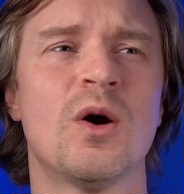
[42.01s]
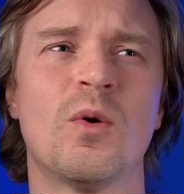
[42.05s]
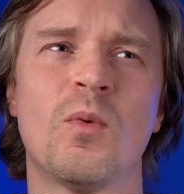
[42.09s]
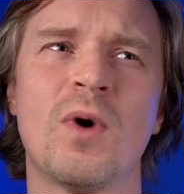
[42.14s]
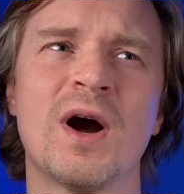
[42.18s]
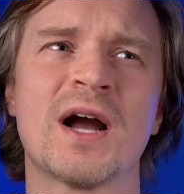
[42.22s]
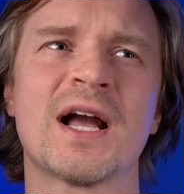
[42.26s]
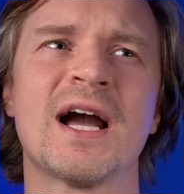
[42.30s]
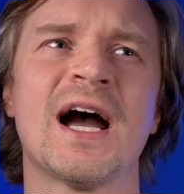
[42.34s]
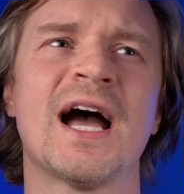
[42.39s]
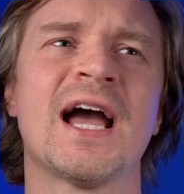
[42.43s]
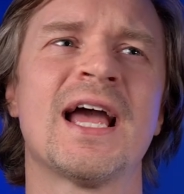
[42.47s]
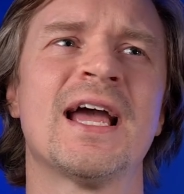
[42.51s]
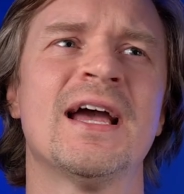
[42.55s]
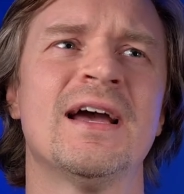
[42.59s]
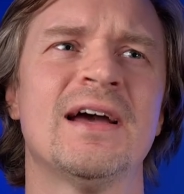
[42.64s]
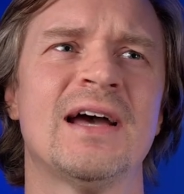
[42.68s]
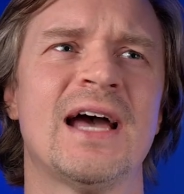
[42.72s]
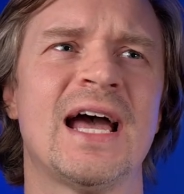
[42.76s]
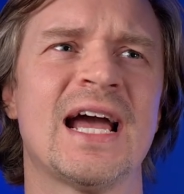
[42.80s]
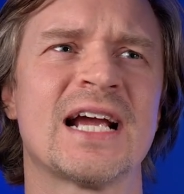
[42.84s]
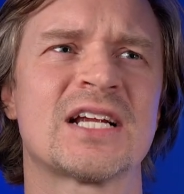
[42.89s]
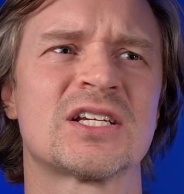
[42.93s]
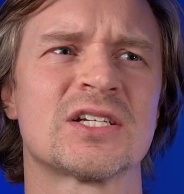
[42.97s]
One guy
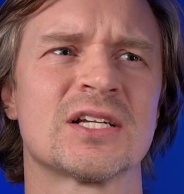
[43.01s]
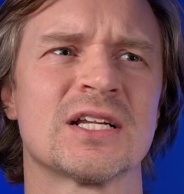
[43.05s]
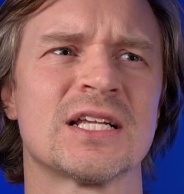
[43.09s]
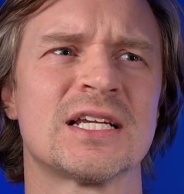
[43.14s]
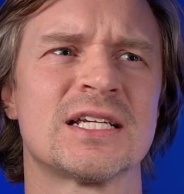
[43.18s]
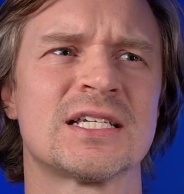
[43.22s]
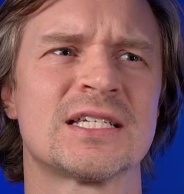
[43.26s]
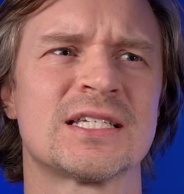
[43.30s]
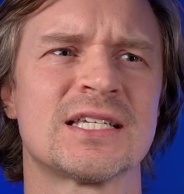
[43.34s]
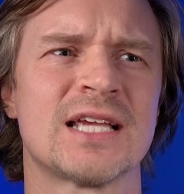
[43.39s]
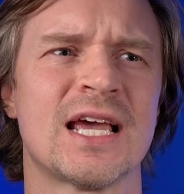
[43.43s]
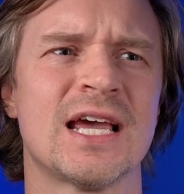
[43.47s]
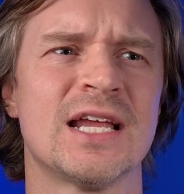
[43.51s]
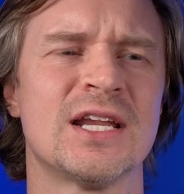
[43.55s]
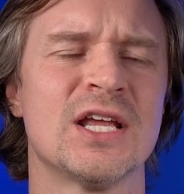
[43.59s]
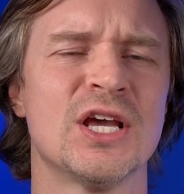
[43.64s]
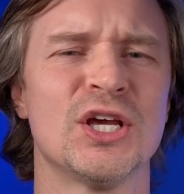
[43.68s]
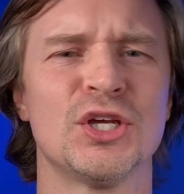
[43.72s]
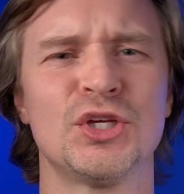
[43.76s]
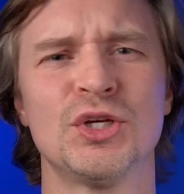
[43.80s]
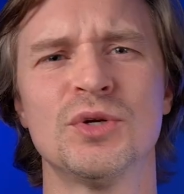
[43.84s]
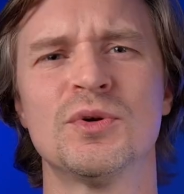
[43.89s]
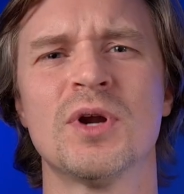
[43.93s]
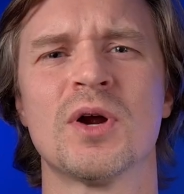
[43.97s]
actually said,
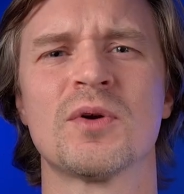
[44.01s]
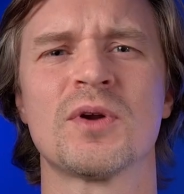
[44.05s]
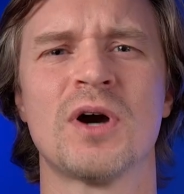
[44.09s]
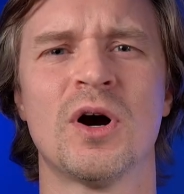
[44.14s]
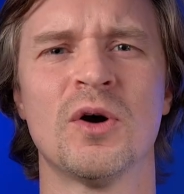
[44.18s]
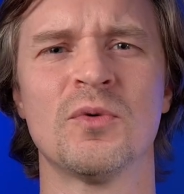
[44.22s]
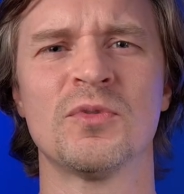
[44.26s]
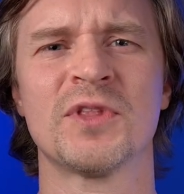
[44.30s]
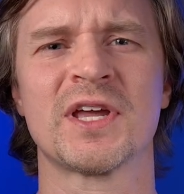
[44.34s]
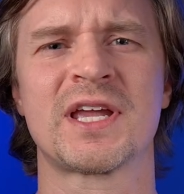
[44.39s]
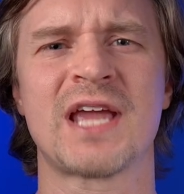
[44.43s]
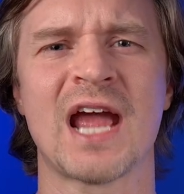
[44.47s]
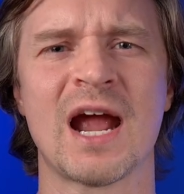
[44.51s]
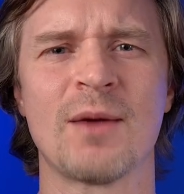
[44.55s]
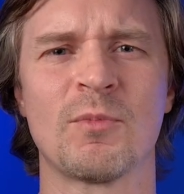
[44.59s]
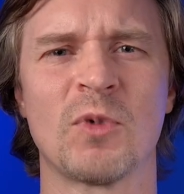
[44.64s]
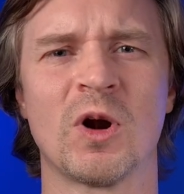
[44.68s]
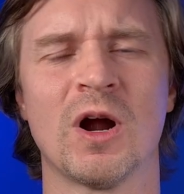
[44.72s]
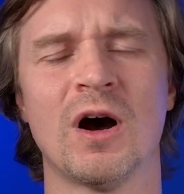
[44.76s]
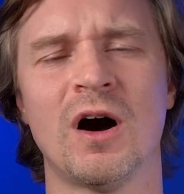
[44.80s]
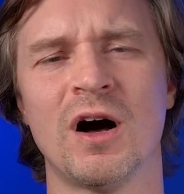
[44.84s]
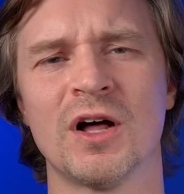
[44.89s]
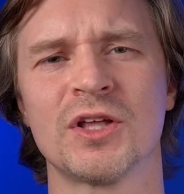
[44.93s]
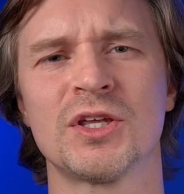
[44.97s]
you don't own the
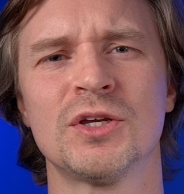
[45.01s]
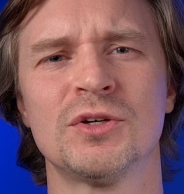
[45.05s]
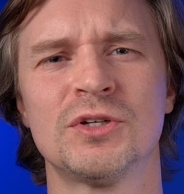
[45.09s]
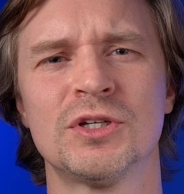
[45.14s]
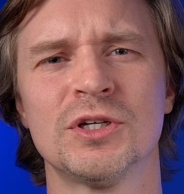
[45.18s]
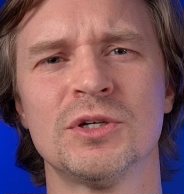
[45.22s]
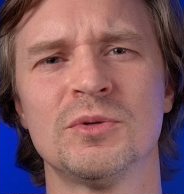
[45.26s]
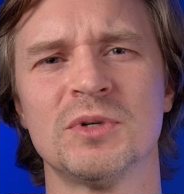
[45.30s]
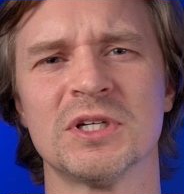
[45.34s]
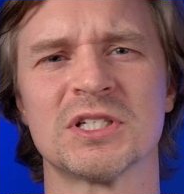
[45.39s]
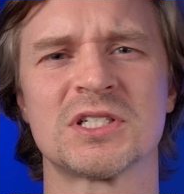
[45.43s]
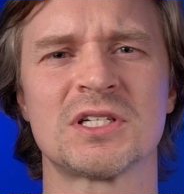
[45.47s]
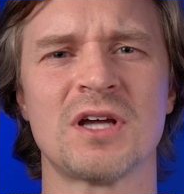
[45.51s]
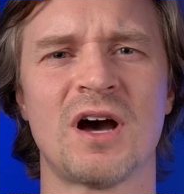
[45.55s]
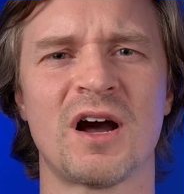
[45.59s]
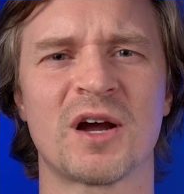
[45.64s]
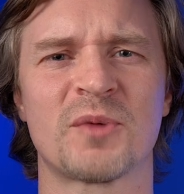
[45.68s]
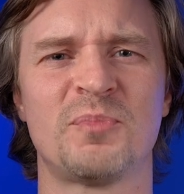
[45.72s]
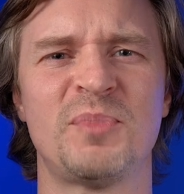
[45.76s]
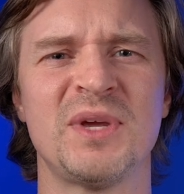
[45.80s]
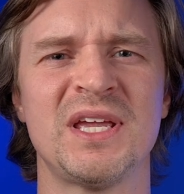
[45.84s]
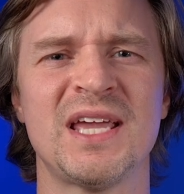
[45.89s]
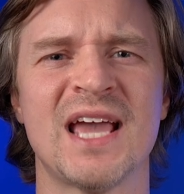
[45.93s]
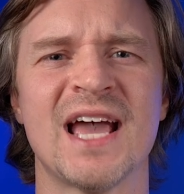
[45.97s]
camera. All you do is
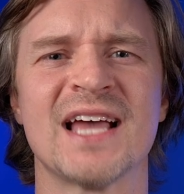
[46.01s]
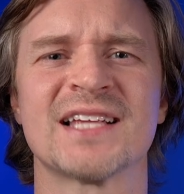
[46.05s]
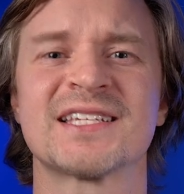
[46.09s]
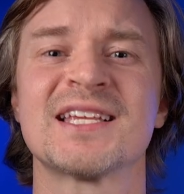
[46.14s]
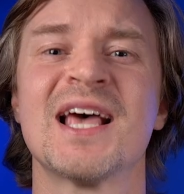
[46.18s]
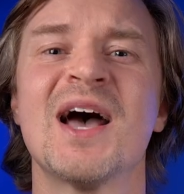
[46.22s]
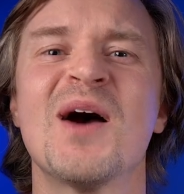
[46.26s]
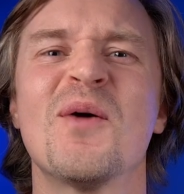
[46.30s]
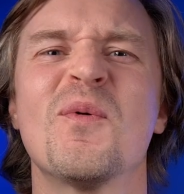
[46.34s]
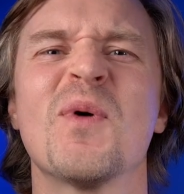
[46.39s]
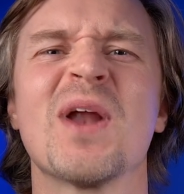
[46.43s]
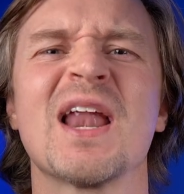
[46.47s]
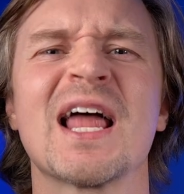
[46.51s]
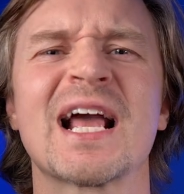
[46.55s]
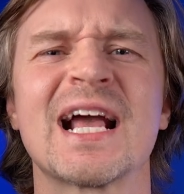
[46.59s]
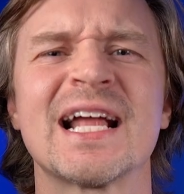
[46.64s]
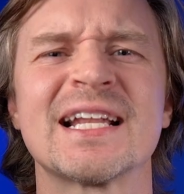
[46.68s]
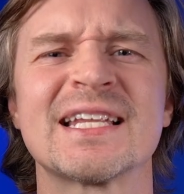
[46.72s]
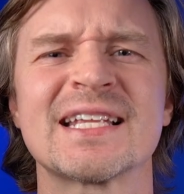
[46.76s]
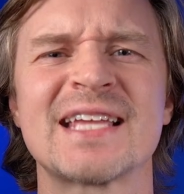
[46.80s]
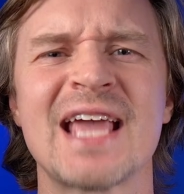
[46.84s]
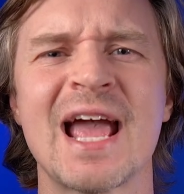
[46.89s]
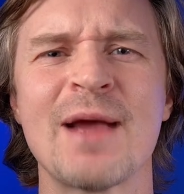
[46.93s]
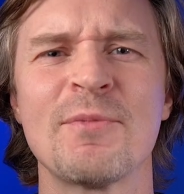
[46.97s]
talk BS. Well, I
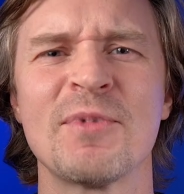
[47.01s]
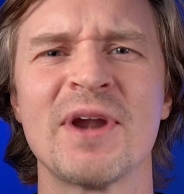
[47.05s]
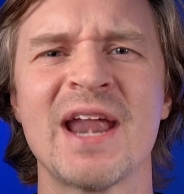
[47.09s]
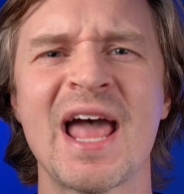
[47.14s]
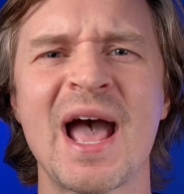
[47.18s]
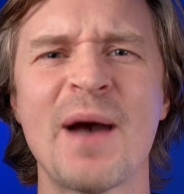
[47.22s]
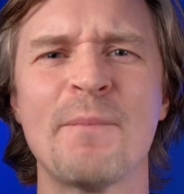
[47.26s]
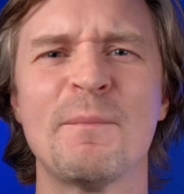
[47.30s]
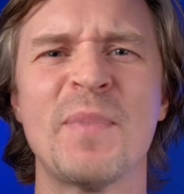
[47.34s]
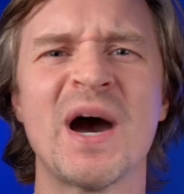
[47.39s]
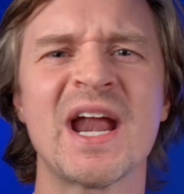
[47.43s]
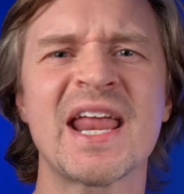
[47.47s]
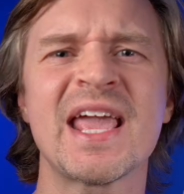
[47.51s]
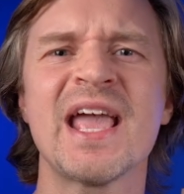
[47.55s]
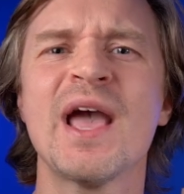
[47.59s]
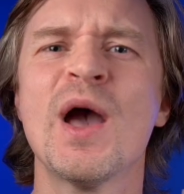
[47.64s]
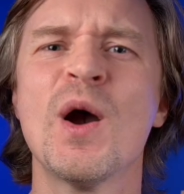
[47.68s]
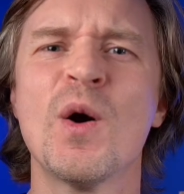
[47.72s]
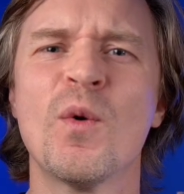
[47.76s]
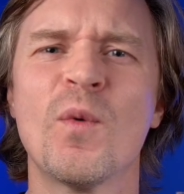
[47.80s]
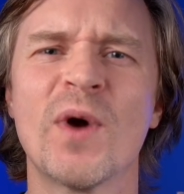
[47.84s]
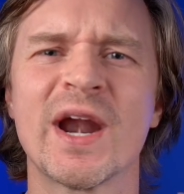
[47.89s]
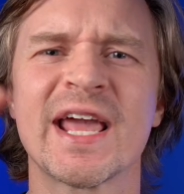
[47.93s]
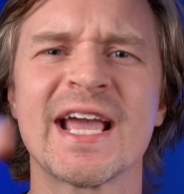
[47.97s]
got the camera now, buddy.
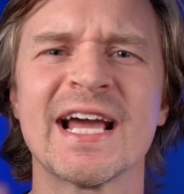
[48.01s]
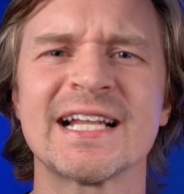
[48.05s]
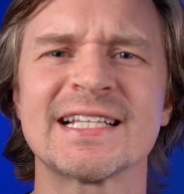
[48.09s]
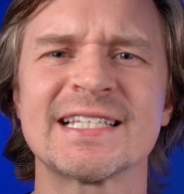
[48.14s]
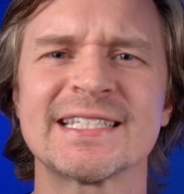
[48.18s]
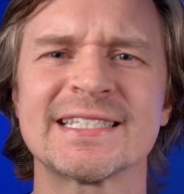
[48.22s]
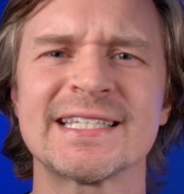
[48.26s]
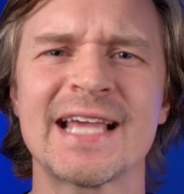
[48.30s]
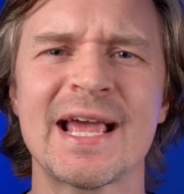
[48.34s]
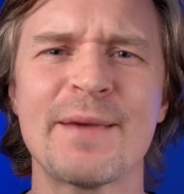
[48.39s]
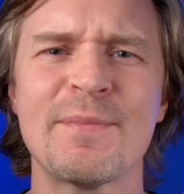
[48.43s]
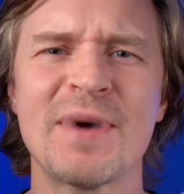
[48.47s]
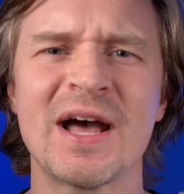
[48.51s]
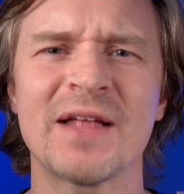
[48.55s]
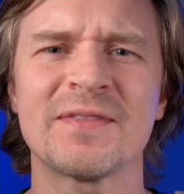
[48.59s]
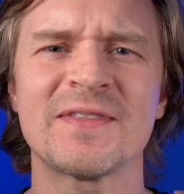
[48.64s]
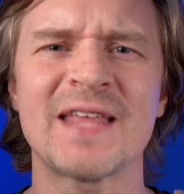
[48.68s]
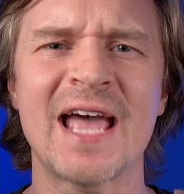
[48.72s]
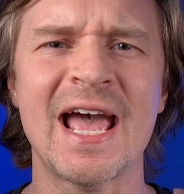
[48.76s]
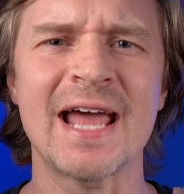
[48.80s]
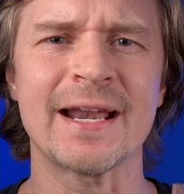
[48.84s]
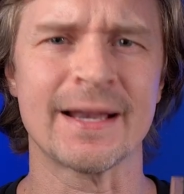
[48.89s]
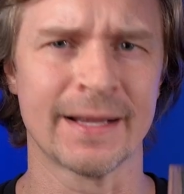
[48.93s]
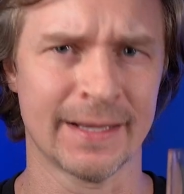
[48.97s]
What do you got to say about
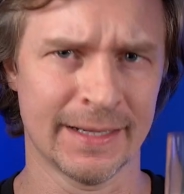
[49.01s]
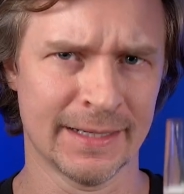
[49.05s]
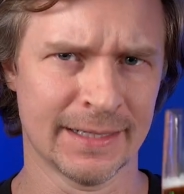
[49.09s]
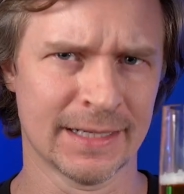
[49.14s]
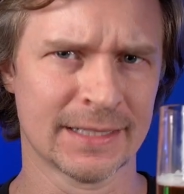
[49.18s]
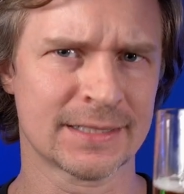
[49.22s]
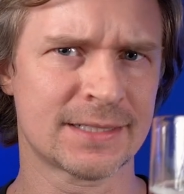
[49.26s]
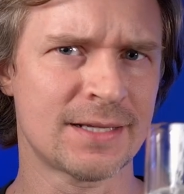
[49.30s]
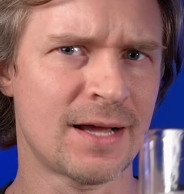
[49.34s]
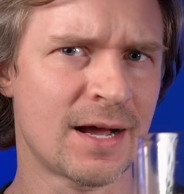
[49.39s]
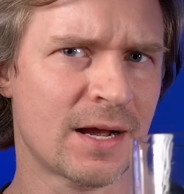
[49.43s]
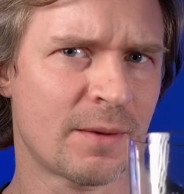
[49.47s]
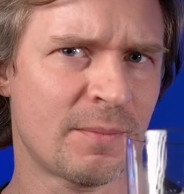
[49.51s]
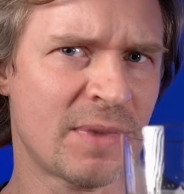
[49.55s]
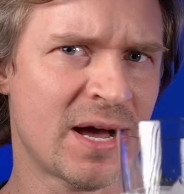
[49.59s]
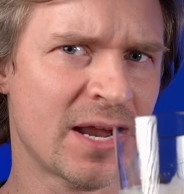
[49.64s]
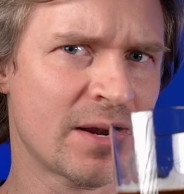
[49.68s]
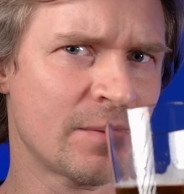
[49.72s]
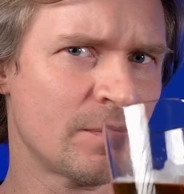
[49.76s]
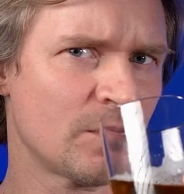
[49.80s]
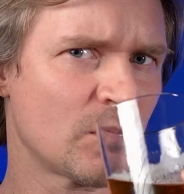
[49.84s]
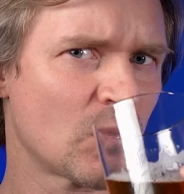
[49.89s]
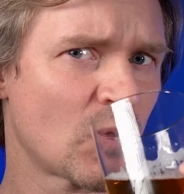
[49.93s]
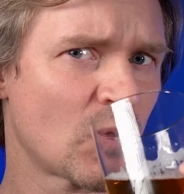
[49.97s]
that? Let's talk about it.